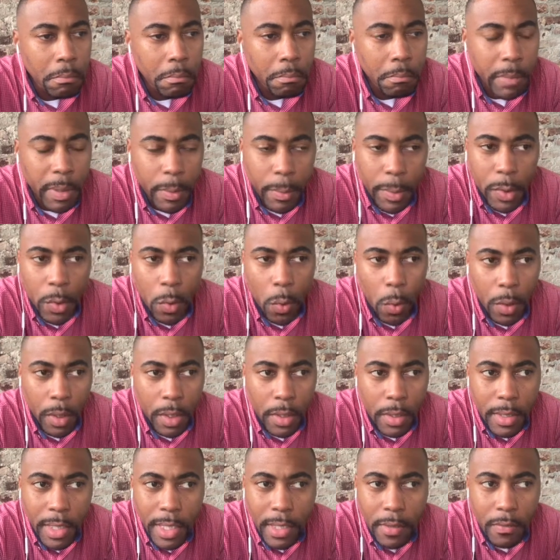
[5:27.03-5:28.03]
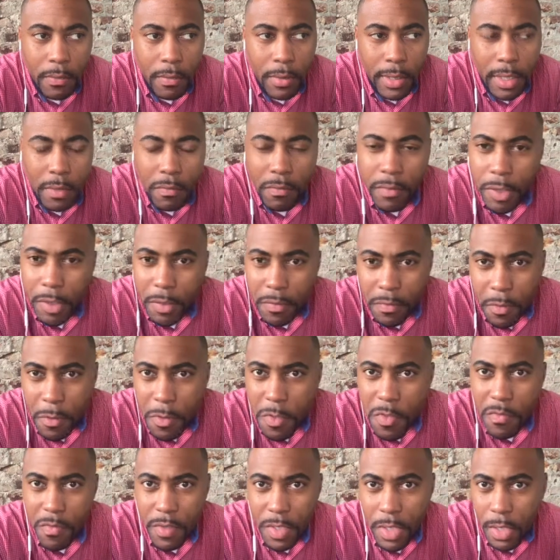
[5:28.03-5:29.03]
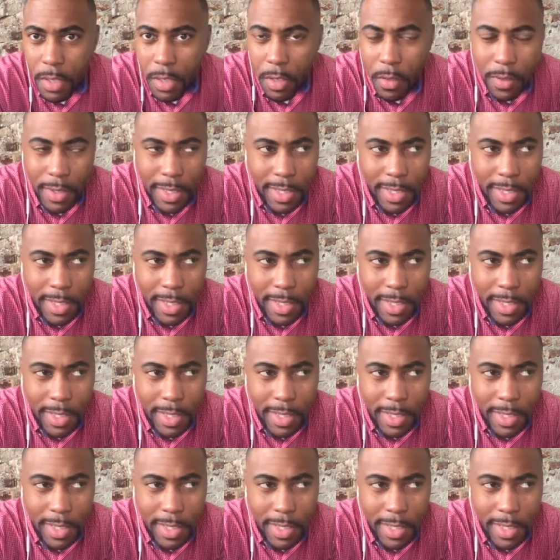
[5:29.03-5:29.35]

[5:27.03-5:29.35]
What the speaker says: me recording that very first video.